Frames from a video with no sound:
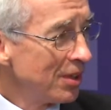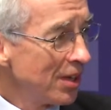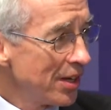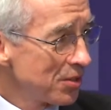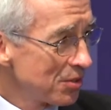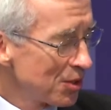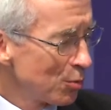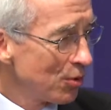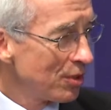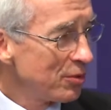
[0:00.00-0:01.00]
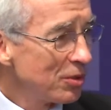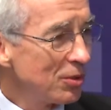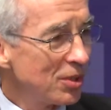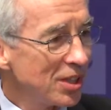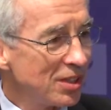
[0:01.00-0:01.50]
ISIS's point of
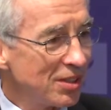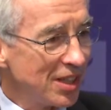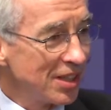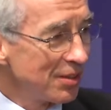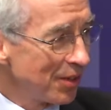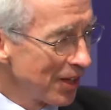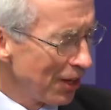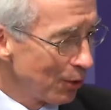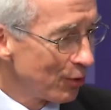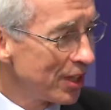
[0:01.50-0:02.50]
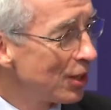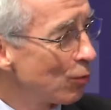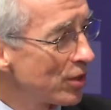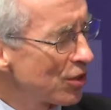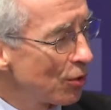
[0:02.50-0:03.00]
view in, in the caliphate and
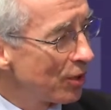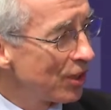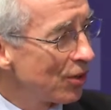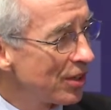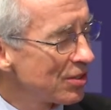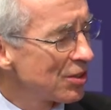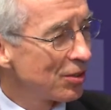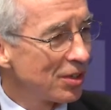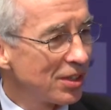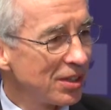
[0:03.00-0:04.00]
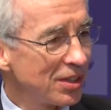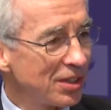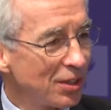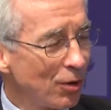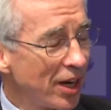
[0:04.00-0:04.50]
what's going on in Syria
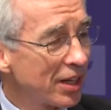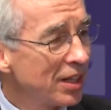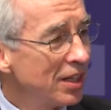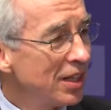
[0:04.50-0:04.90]
and Iraq